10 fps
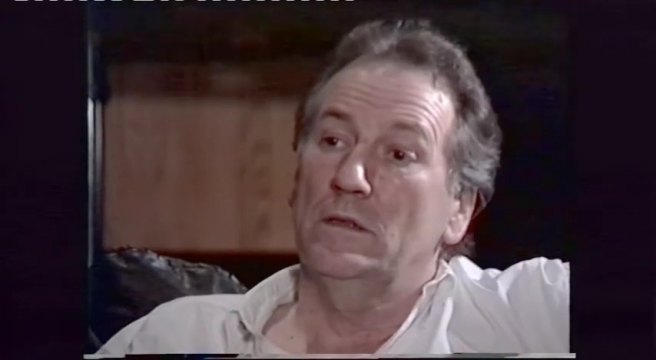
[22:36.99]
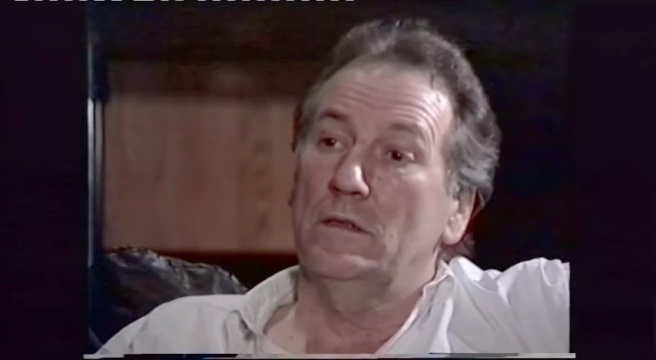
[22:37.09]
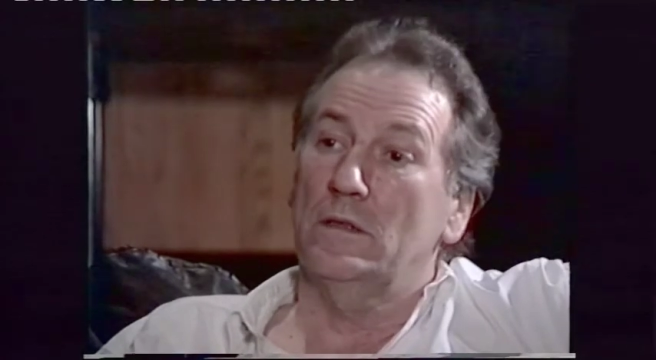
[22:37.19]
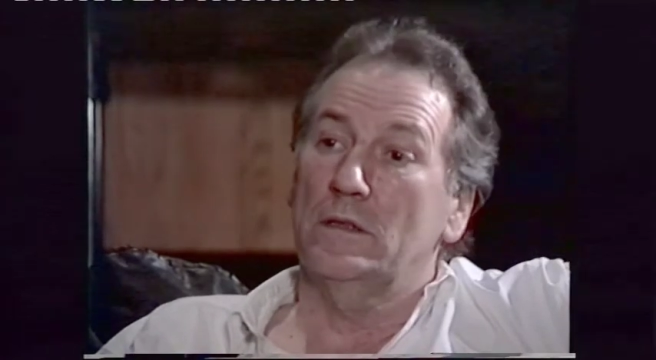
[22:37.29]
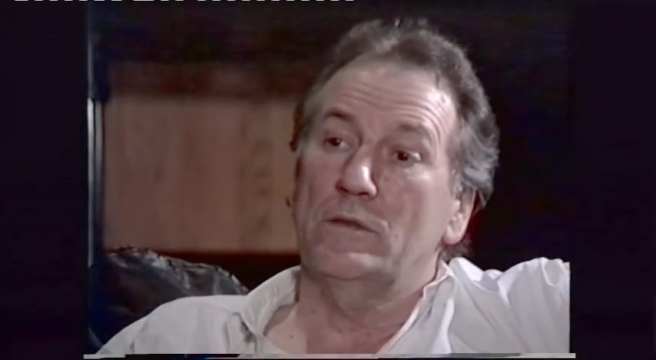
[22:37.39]

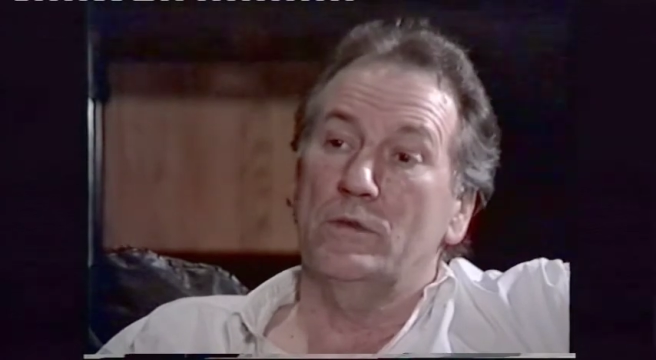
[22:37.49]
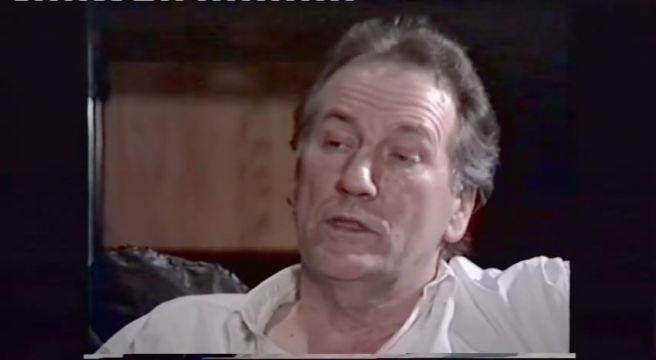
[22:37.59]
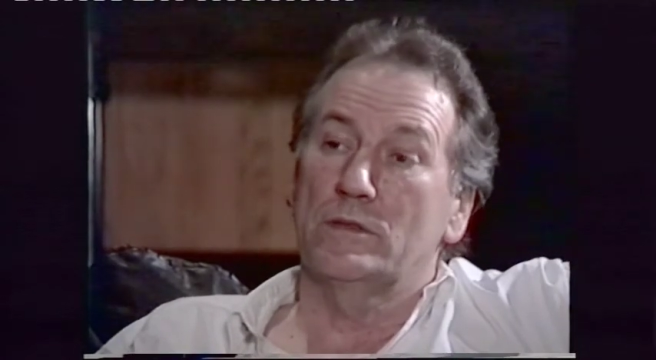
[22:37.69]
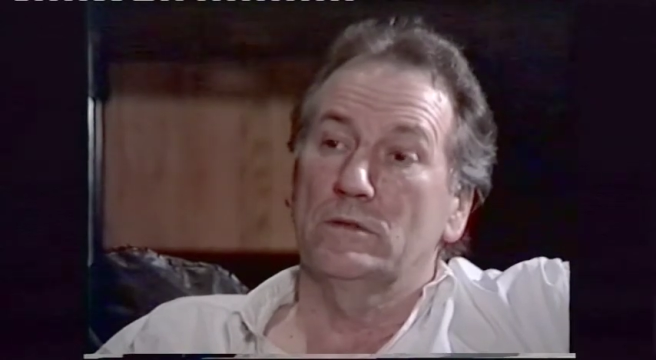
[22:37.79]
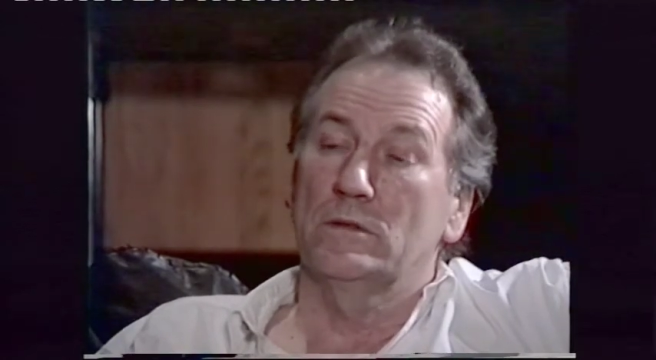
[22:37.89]
on the
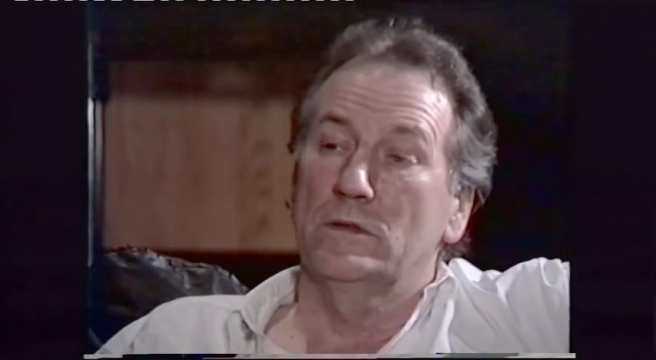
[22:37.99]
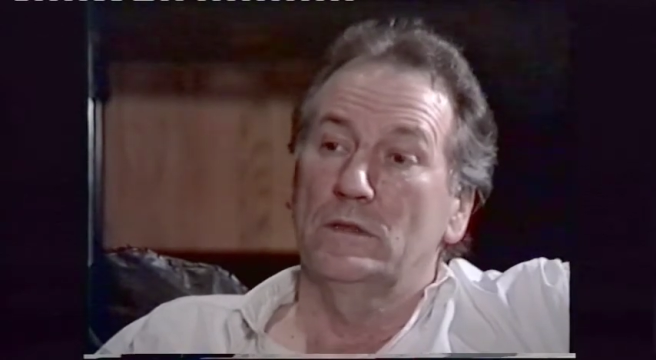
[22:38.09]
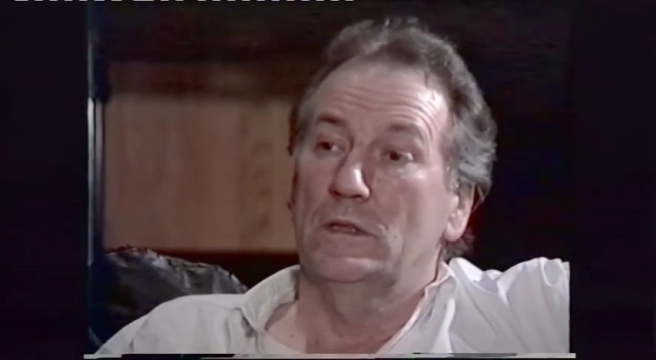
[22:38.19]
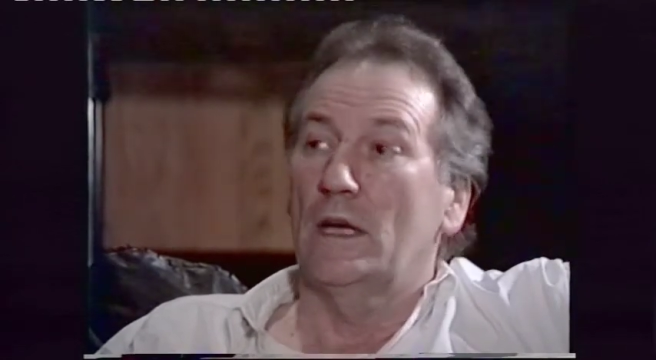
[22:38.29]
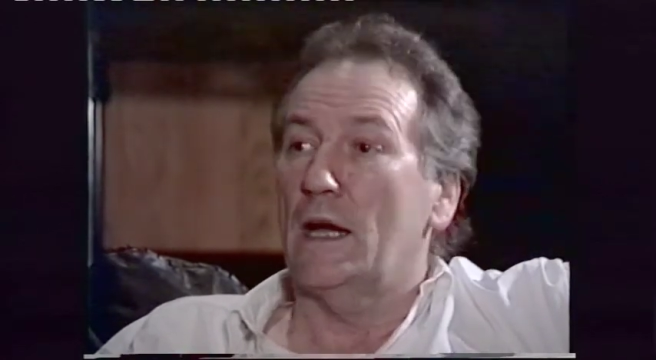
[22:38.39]
original.
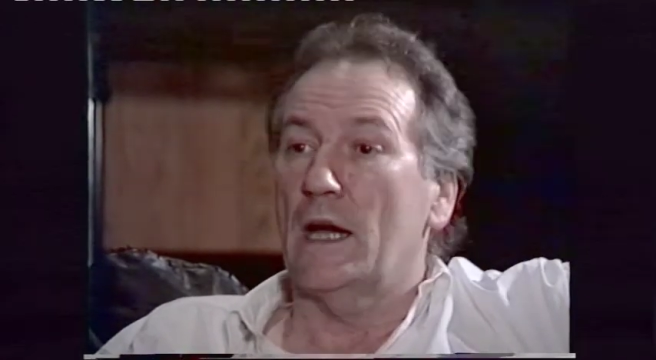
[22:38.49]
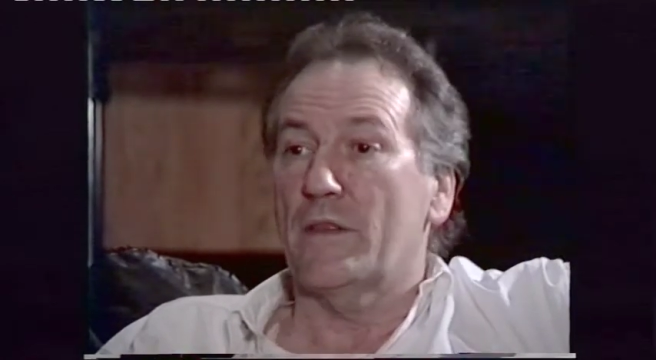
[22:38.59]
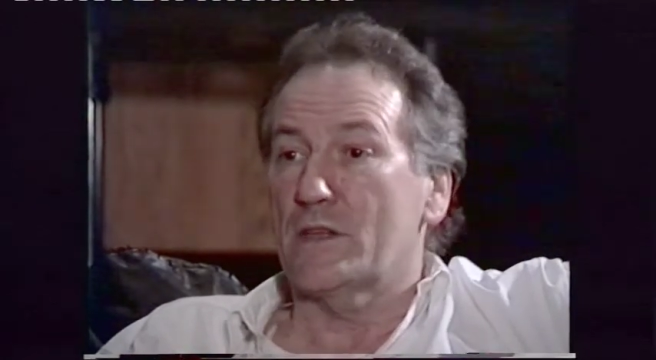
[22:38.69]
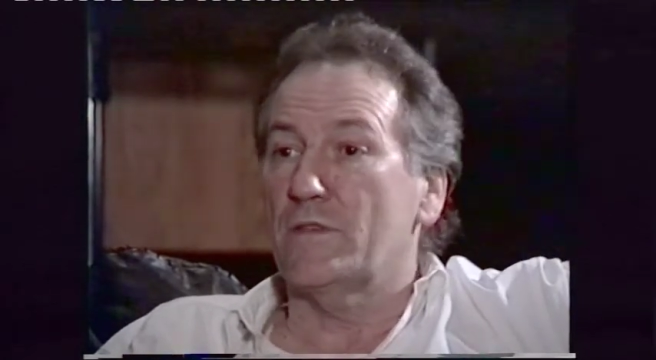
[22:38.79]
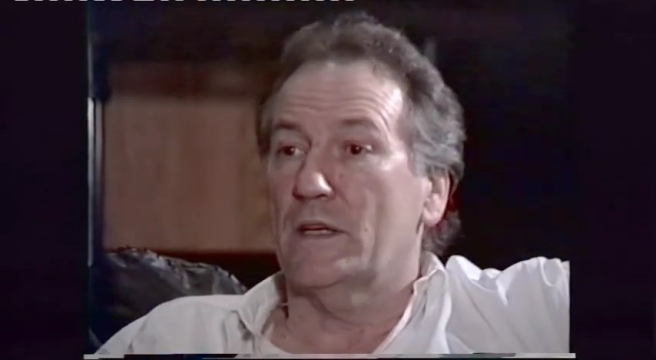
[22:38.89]

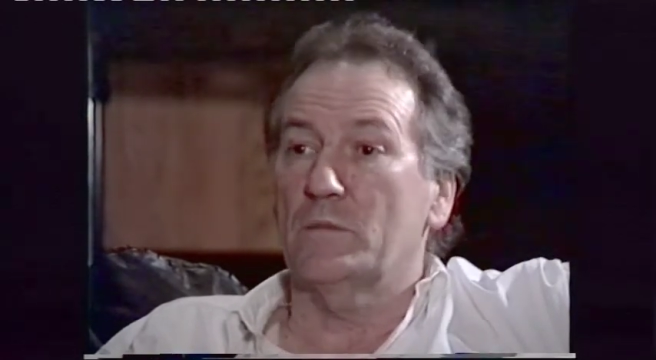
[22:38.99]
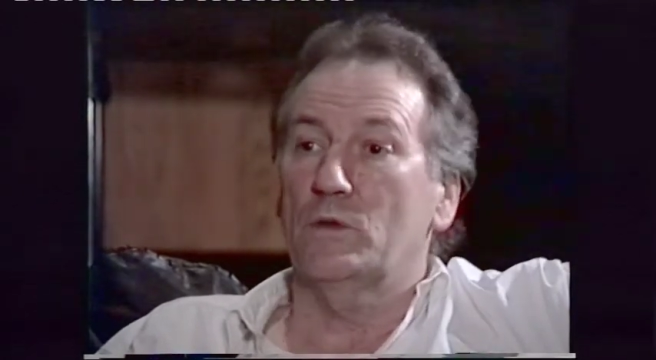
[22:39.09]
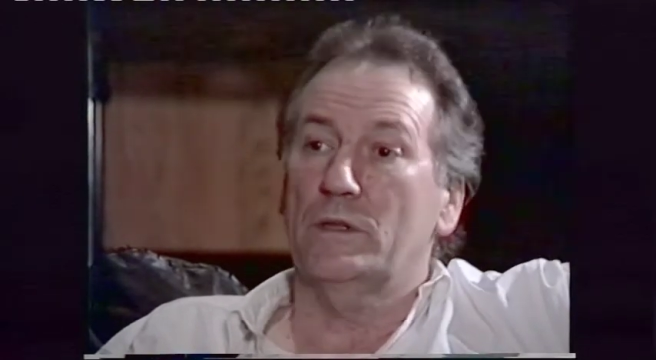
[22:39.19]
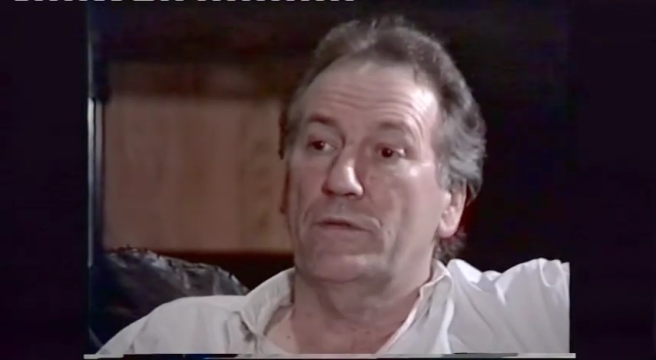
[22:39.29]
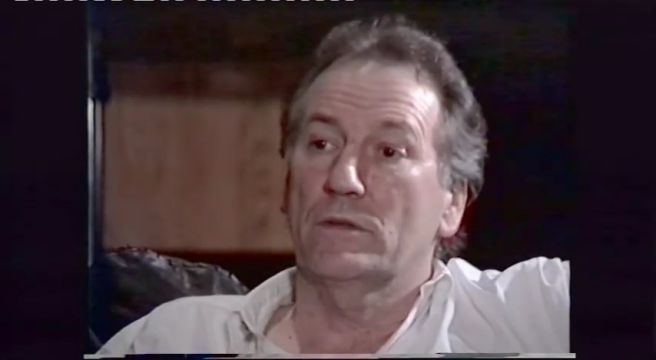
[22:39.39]
Others find it more
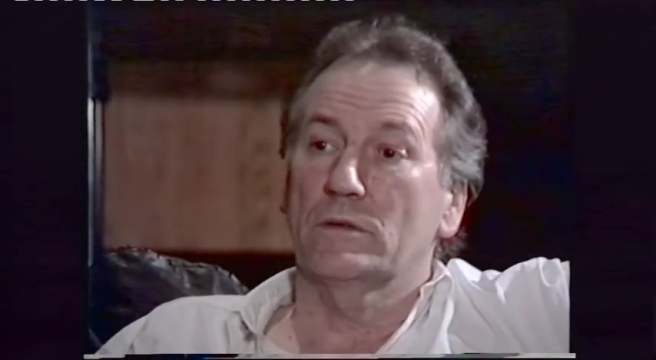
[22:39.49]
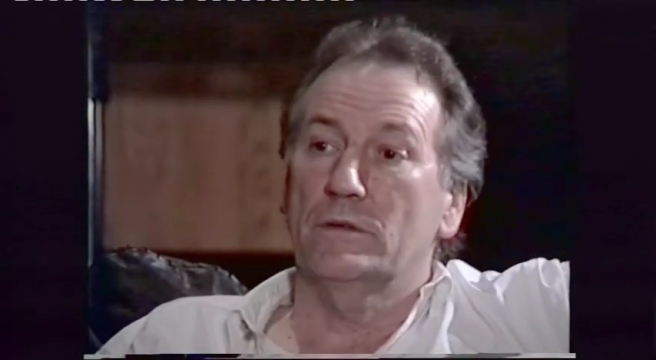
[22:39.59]
difficult.